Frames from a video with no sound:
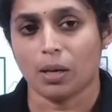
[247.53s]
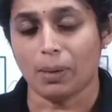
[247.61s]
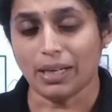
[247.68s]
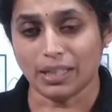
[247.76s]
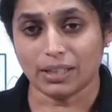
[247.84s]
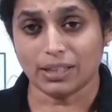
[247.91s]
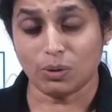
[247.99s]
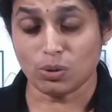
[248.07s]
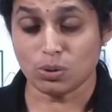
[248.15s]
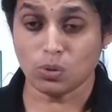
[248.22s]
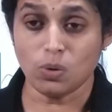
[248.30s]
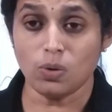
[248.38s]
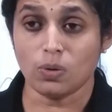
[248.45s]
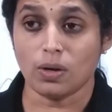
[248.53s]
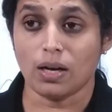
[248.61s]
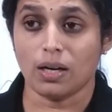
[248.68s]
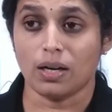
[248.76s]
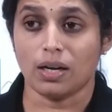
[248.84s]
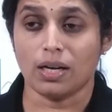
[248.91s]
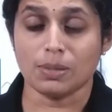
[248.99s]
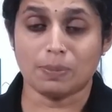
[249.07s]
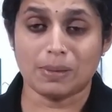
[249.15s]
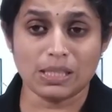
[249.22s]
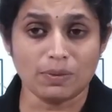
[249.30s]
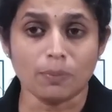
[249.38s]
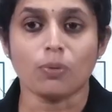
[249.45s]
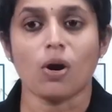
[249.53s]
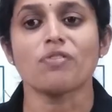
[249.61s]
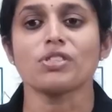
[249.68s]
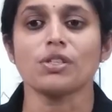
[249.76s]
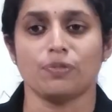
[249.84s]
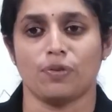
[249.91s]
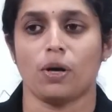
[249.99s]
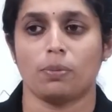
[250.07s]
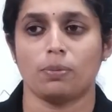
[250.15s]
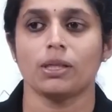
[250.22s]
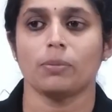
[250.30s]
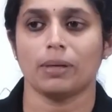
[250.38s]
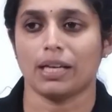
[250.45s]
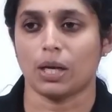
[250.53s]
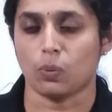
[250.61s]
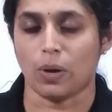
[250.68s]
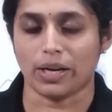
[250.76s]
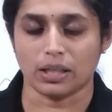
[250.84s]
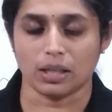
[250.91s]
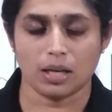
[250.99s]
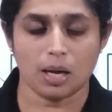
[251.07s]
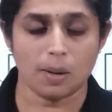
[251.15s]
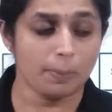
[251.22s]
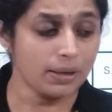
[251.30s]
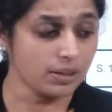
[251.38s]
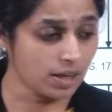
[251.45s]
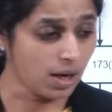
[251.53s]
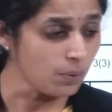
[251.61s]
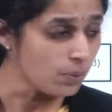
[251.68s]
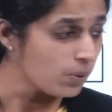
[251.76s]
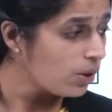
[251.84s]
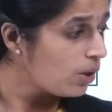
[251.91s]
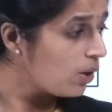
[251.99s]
but there was no a specific provision for preliminary inquiry. But now